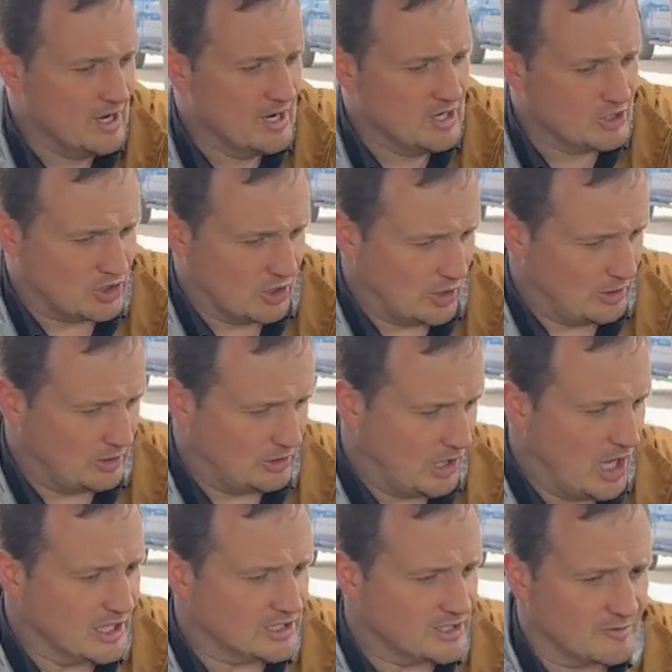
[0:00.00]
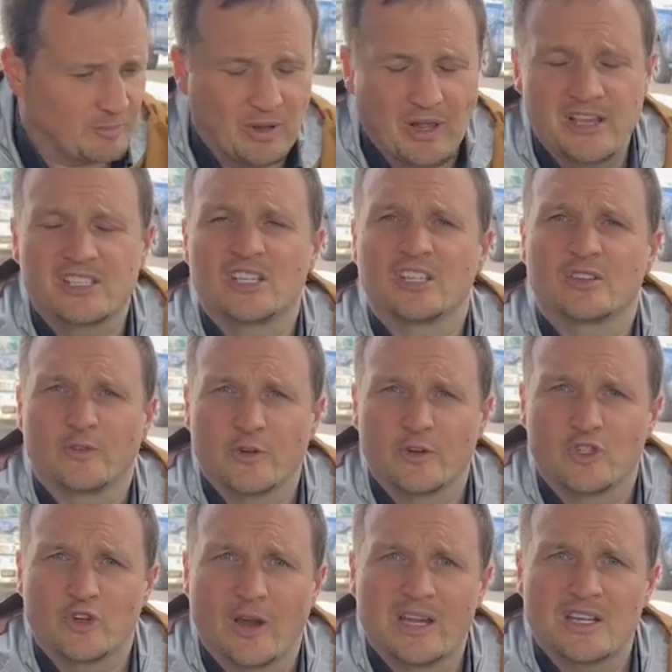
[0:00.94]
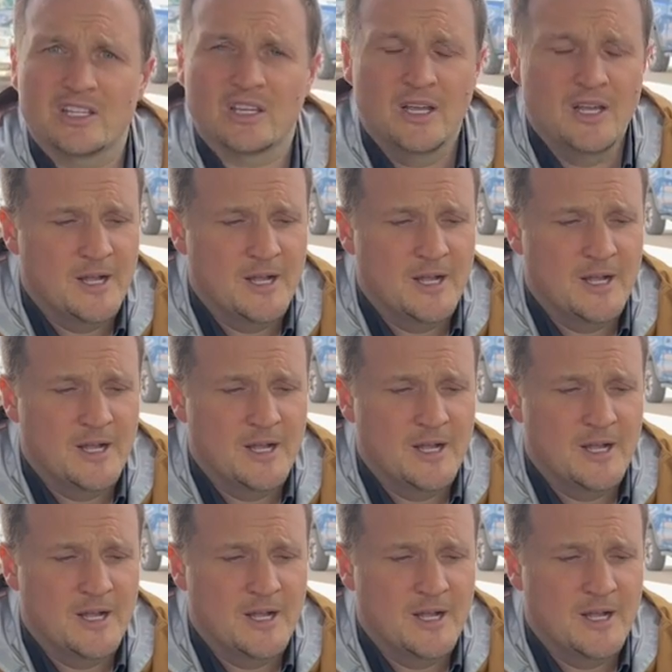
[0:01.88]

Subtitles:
So lots of places for drinks.